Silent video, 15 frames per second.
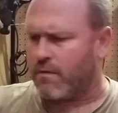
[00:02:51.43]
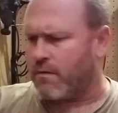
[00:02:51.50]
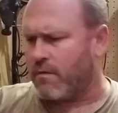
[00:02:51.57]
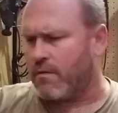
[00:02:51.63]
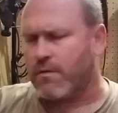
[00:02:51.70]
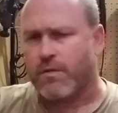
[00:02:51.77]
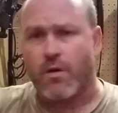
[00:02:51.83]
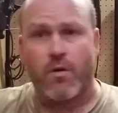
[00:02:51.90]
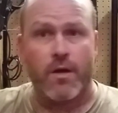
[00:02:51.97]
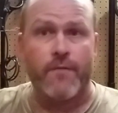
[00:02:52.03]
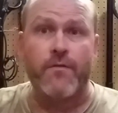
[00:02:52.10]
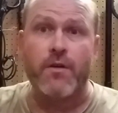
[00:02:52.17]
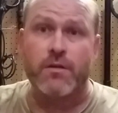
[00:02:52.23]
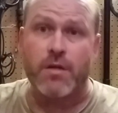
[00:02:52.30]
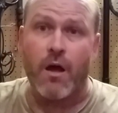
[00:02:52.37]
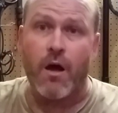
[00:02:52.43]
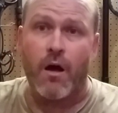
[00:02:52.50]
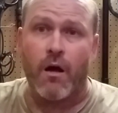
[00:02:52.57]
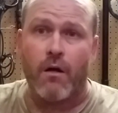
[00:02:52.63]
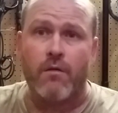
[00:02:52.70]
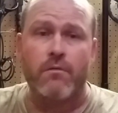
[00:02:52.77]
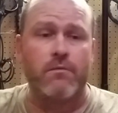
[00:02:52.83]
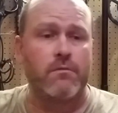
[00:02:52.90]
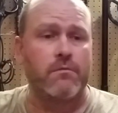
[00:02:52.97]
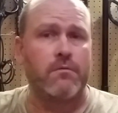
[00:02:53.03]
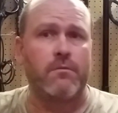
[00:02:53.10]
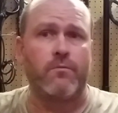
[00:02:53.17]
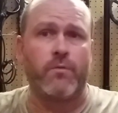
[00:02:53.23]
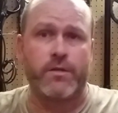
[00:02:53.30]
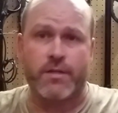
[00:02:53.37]
so if you're tall,
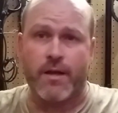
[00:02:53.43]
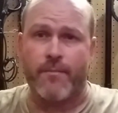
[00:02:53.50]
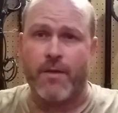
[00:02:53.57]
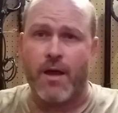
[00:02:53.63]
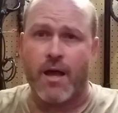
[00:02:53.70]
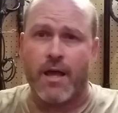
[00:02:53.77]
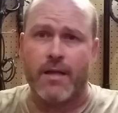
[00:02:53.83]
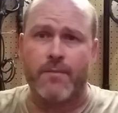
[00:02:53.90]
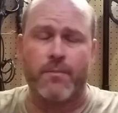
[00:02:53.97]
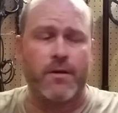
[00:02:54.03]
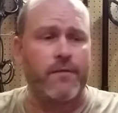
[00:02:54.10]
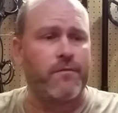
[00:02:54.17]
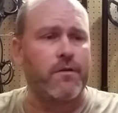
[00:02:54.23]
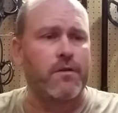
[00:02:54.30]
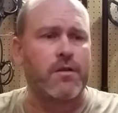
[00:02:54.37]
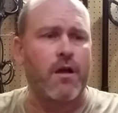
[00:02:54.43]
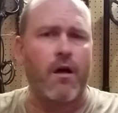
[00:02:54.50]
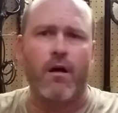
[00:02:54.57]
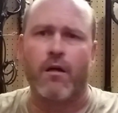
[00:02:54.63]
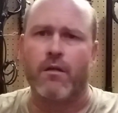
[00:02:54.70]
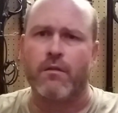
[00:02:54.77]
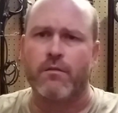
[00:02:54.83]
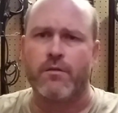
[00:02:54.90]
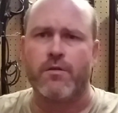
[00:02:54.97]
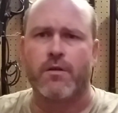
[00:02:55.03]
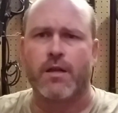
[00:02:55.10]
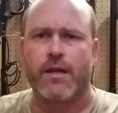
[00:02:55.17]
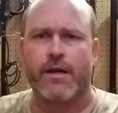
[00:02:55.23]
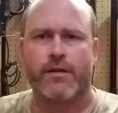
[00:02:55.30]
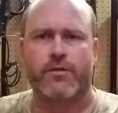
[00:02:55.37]
which I'm not, but if you're tall, you
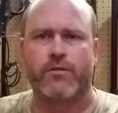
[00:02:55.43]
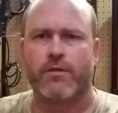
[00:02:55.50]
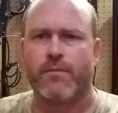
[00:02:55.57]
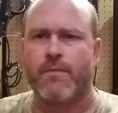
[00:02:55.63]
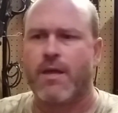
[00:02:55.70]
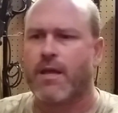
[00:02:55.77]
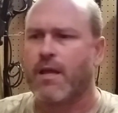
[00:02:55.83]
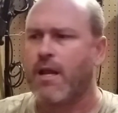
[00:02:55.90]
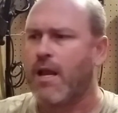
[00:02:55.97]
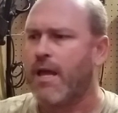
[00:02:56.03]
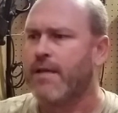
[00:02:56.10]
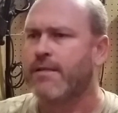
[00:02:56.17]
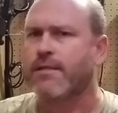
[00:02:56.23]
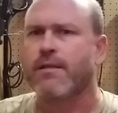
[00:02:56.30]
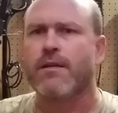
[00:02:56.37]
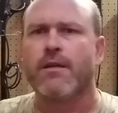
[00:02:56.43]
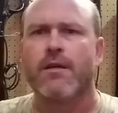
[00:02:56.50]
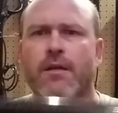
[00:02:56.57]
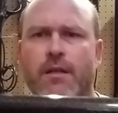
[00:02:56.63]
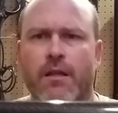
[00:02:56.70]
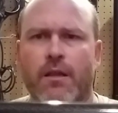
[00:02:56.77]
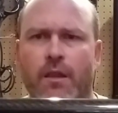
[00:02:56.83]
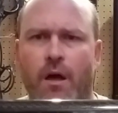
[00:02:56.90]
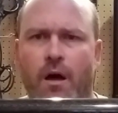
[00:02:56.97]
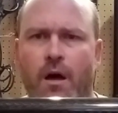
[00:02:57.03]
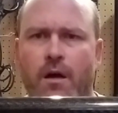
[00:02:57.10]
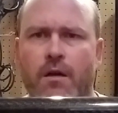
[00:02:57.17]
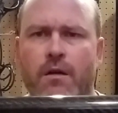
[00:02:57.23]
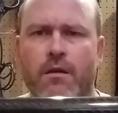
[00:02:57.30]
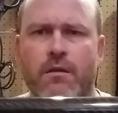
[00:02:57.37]
could actually make a nice
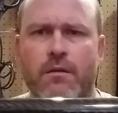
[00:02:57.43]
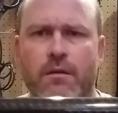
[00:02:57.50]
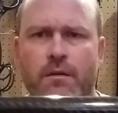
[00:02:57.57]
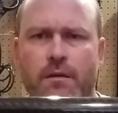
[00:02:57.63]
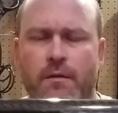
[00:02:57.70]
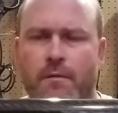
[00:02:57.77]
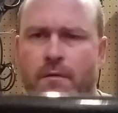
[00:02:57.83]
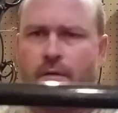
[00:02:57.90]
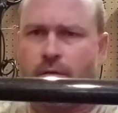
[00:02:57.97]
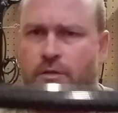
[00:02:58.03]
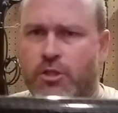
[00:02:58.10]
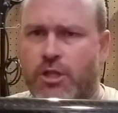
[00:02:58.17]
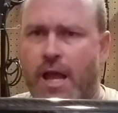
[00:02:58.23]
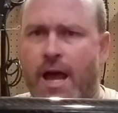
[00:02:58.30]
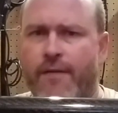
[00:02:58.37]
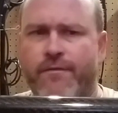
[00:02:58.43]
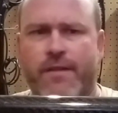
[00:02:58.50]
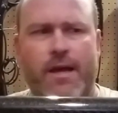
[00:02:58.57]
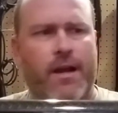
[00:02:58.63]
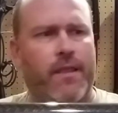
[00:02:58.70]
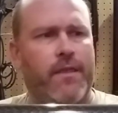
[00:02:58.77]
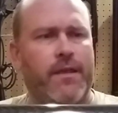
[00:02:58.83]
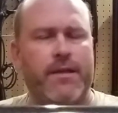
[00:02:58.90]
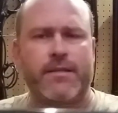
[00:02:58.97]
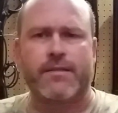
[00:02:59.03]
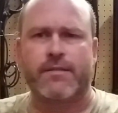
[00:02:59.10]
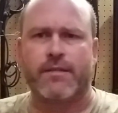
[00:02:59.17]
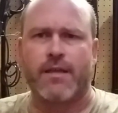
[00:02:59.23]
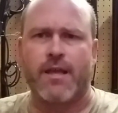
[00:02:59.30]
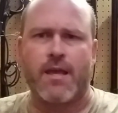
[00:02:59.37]
long shaft out of
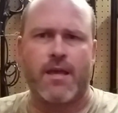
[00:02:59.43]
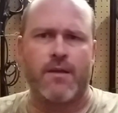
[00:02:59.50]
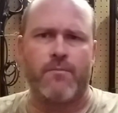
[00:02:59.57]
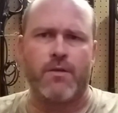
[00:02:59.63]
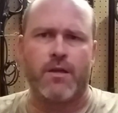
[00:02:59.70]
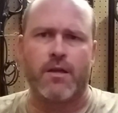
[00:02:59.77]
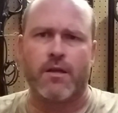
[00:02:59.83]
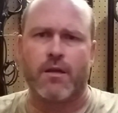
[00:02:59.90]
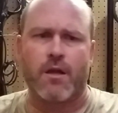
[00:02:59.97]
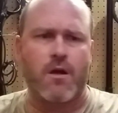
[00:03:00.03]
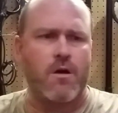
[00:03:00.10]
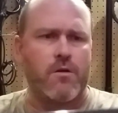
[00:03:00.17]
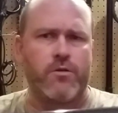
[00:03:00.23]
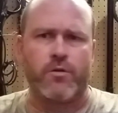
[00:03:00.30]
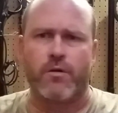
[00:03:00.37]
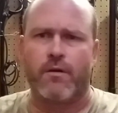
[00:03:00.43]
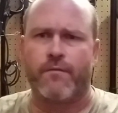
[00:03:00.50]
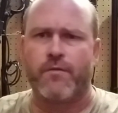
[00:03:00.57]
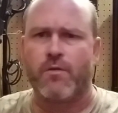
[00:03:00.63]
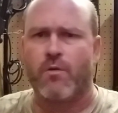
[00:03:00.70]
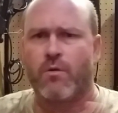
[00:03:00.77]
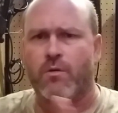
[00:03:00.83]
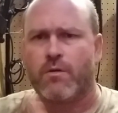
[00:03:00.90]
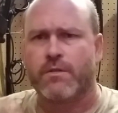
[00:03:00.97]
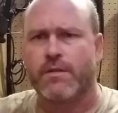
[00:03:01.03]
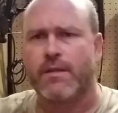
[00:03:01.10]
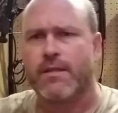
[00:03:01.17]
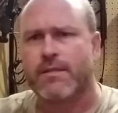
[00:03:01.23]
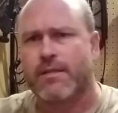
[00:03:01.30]
this and be good to go. Drill a few holes in this